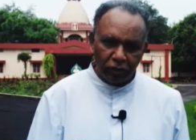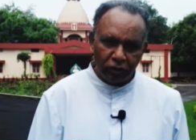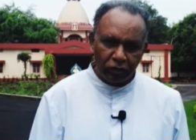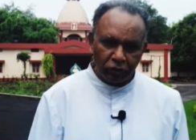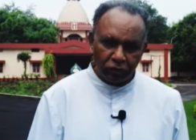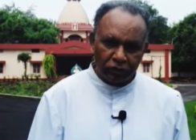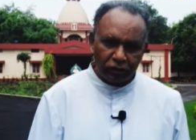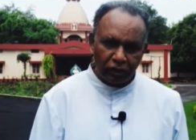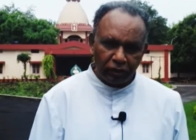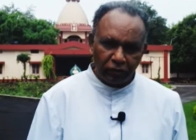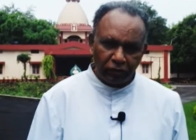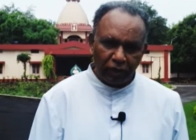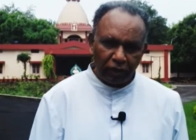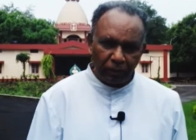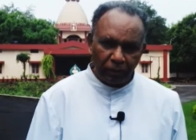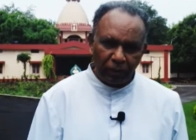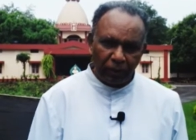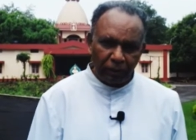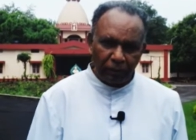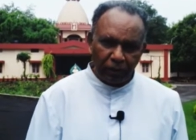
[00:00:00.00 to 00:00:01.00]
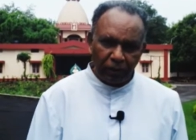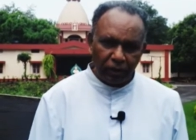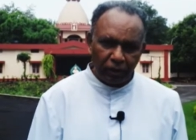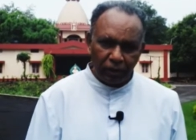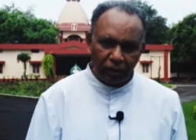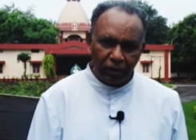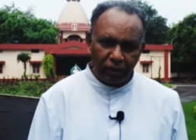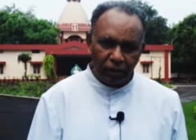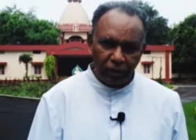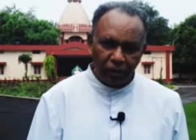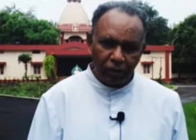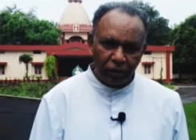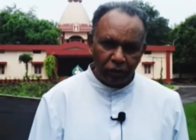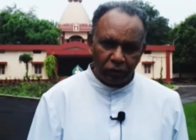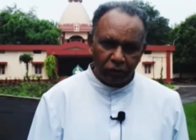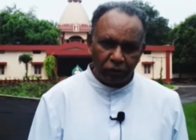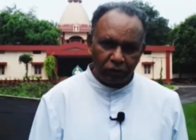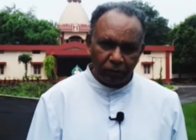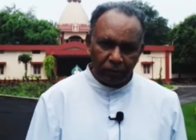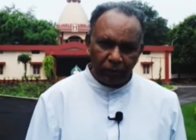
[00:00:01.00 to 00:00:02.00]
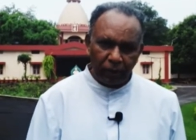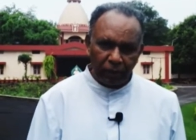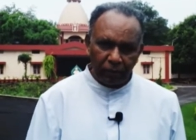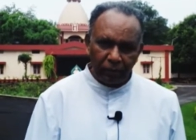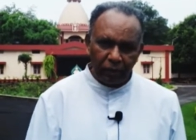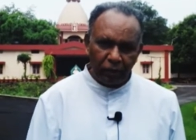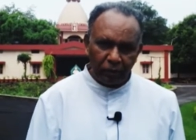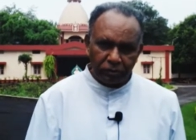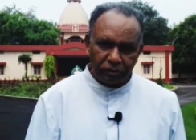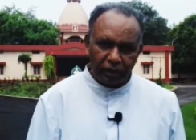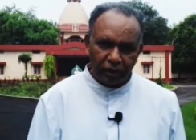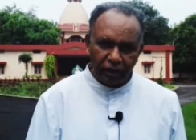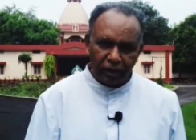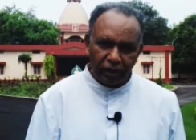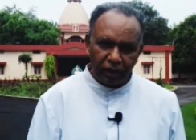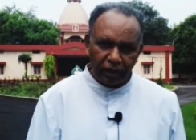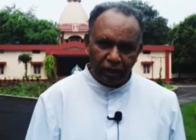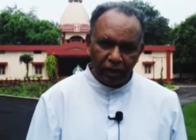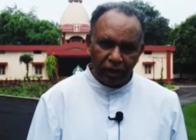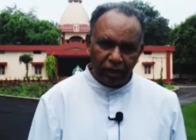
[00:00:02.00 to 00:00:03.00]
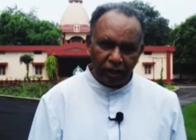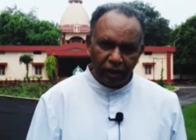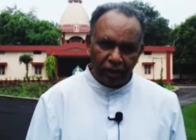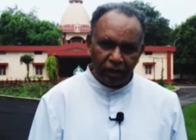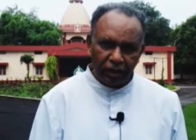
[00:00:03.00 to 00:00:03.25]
to several people, to the family of Zachariah